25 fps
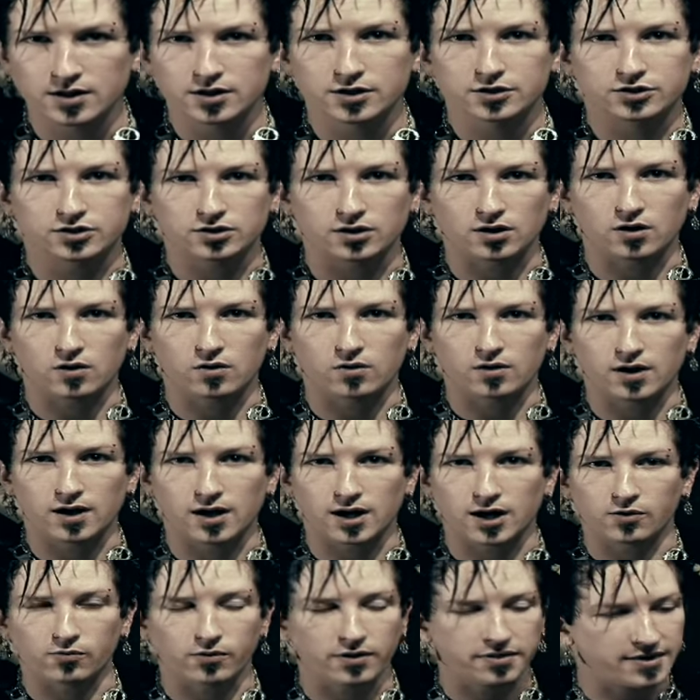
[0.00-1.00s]

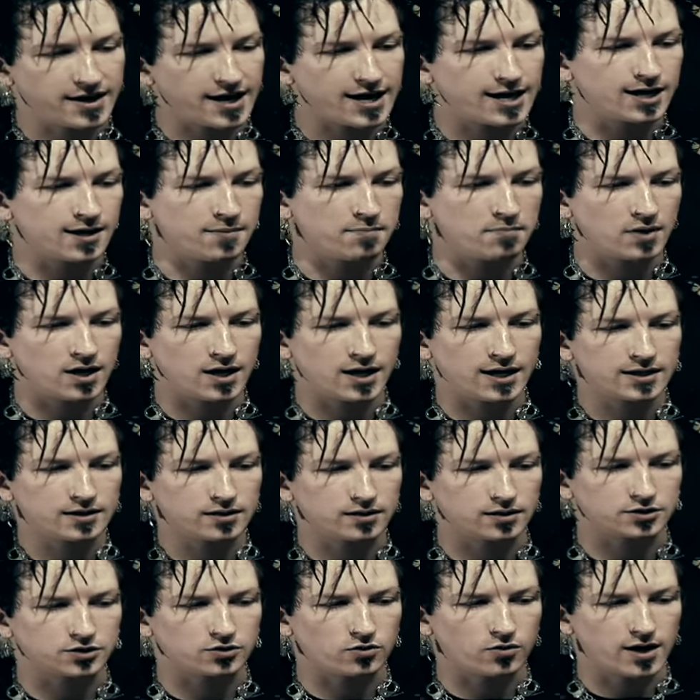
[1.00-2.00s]
So with that in
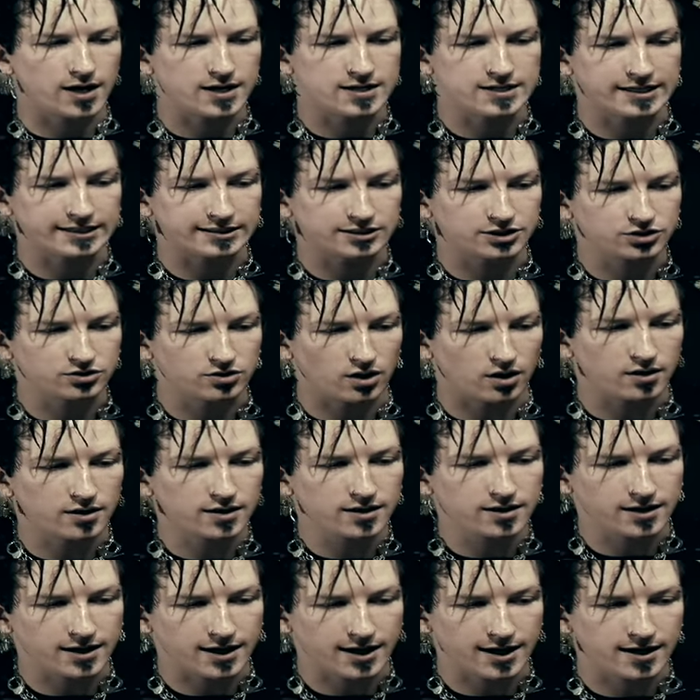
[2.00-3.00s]
mind, let's go ahead and get
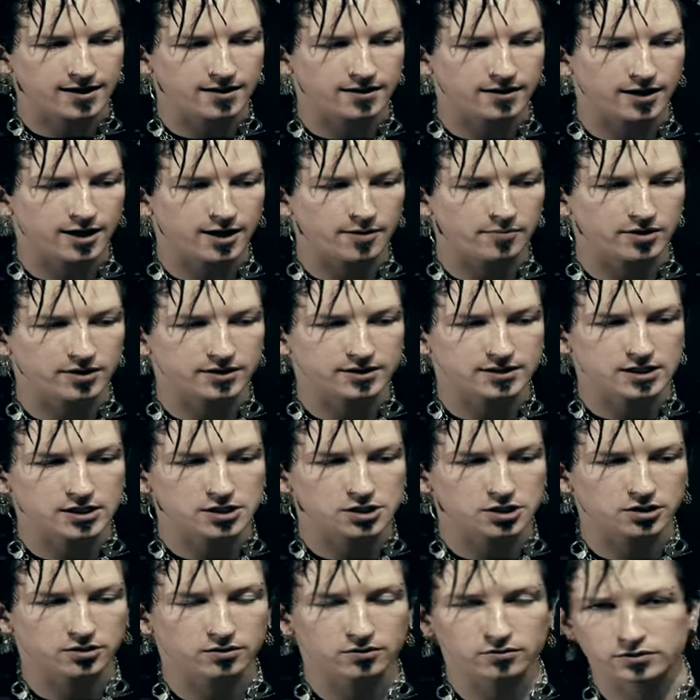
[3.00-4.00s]
started. And I'm going to
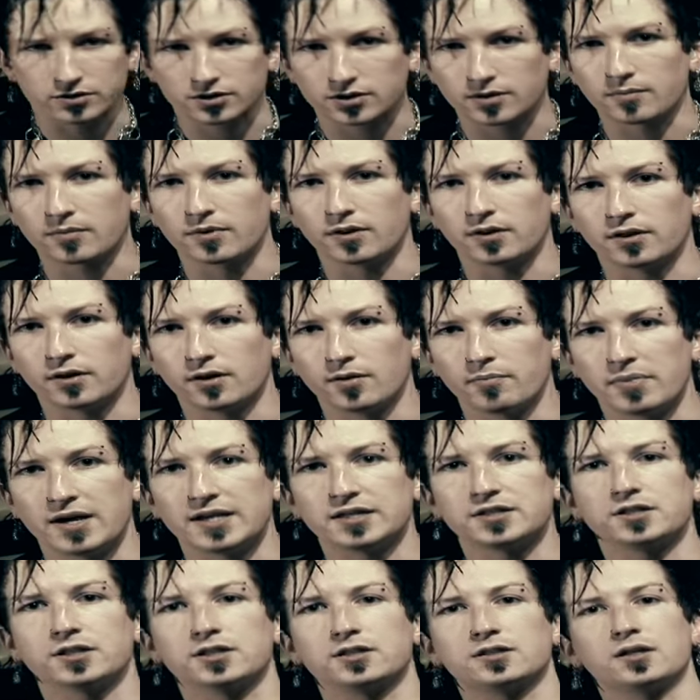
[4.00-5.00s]
teach you some of the
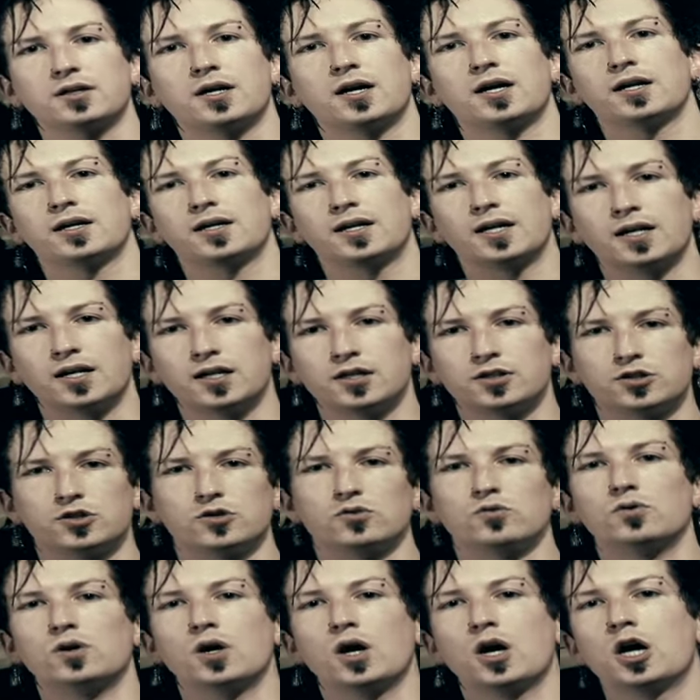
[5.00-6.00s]
basics on how to get
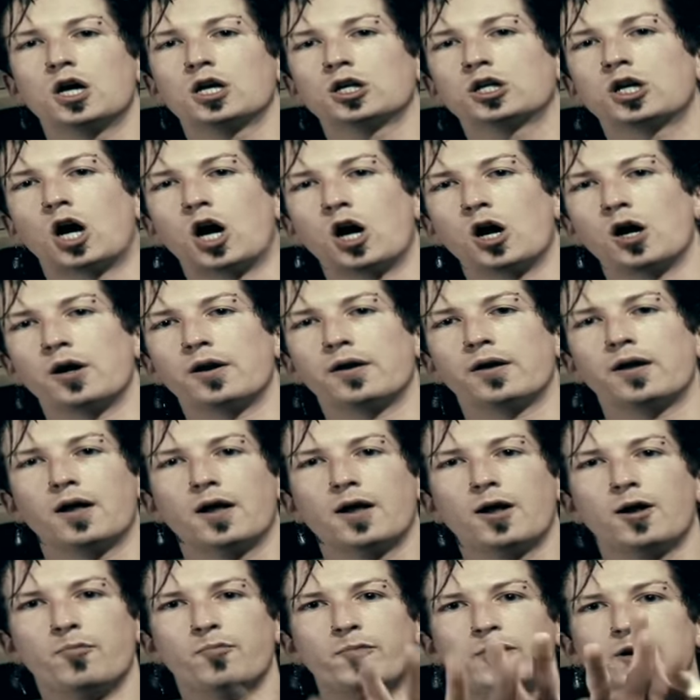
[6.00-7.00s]
into card
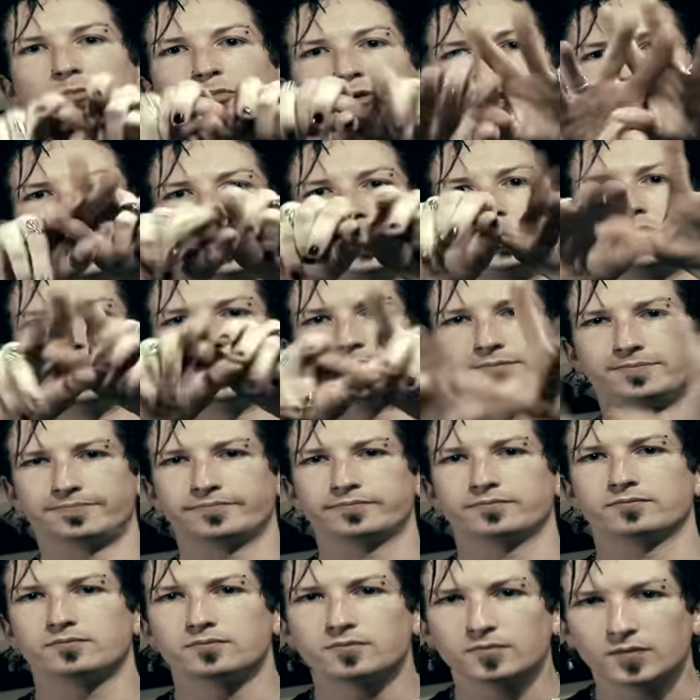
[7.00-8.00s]
manipulation.
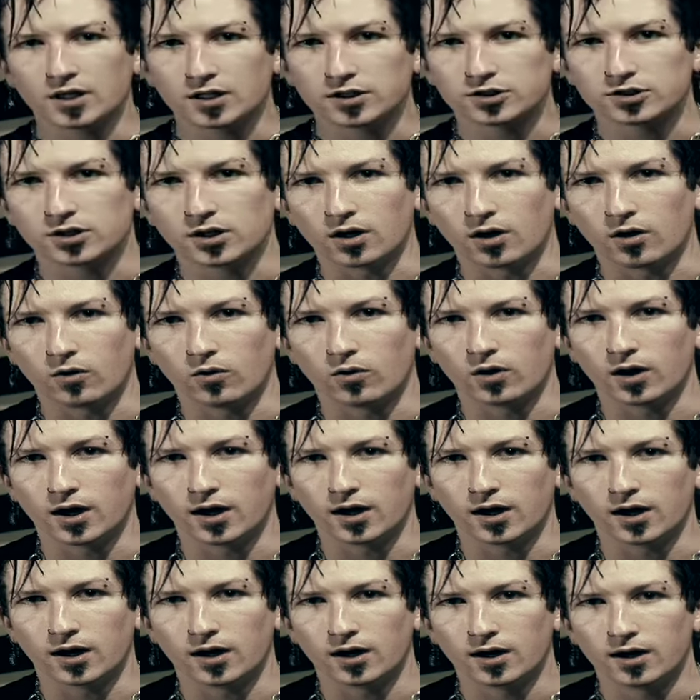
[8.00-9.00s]
So
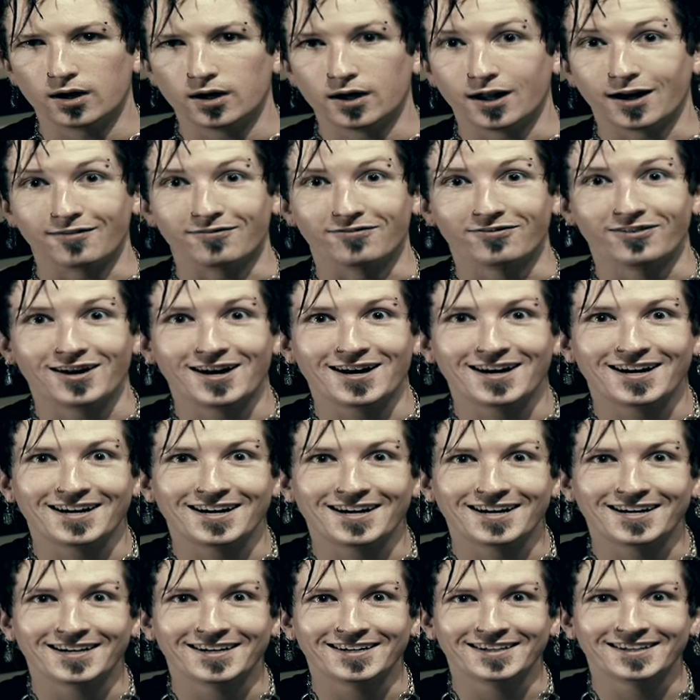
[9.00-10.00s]
have
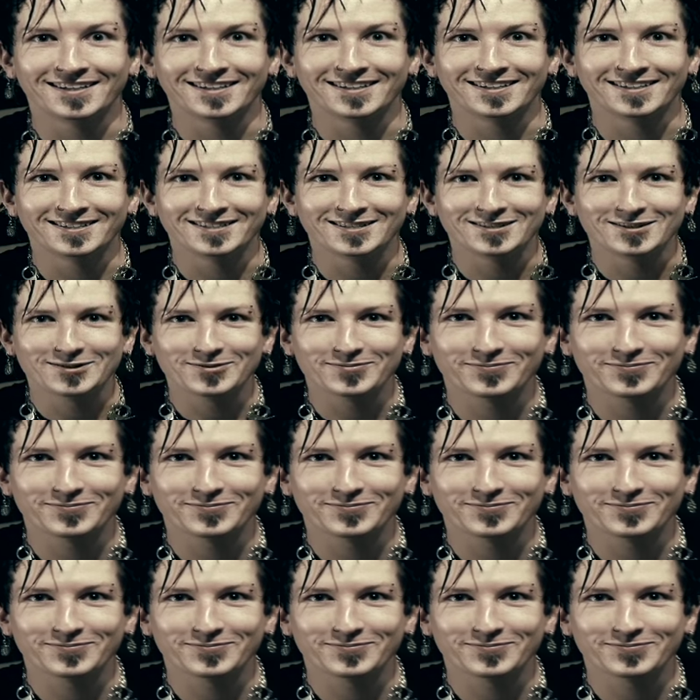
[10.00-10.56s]
fun.